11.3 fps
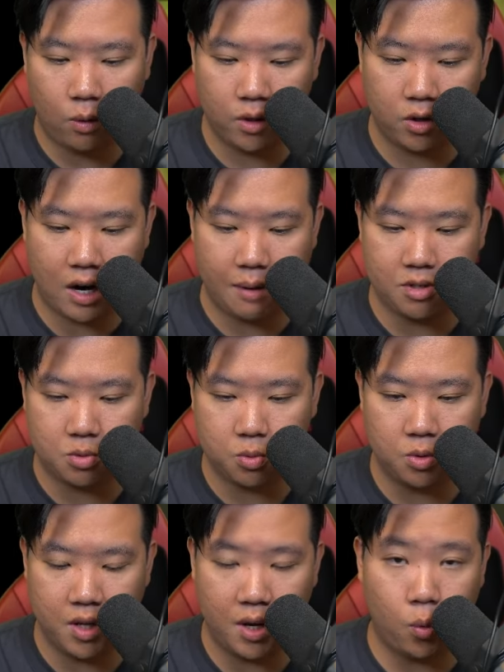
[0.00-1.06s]
I want to grab this
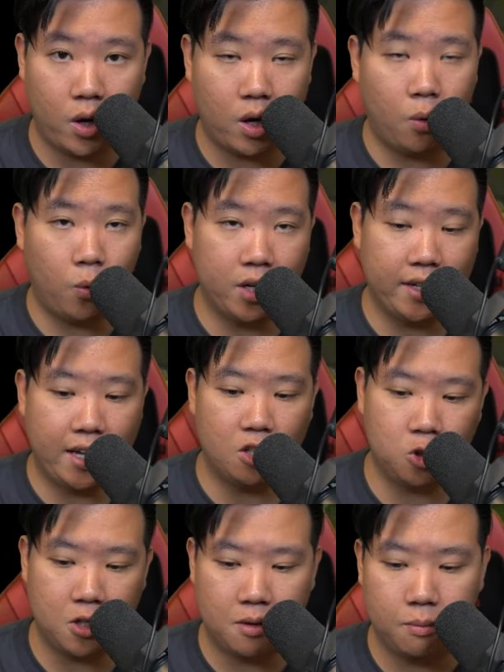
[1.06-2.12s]
rune, and I want to get
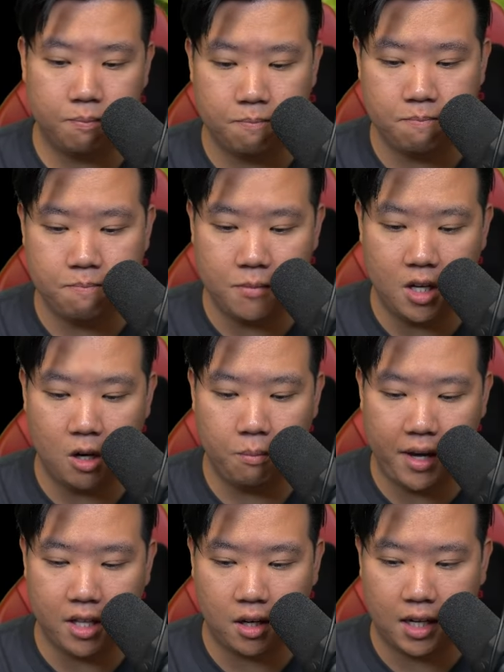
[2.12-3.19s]
into the
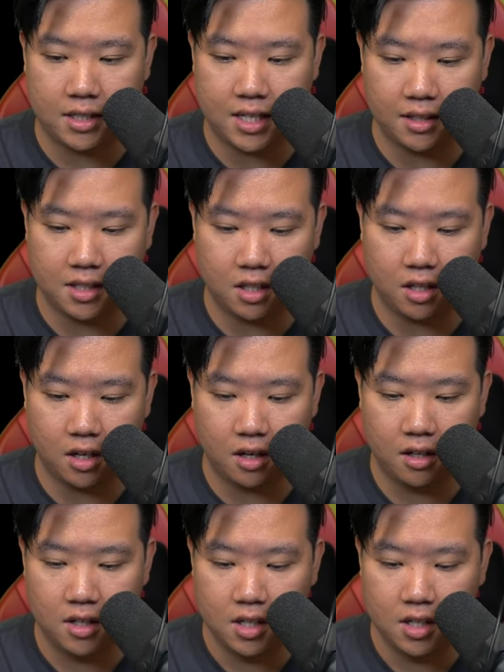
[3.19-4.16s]
main content in here.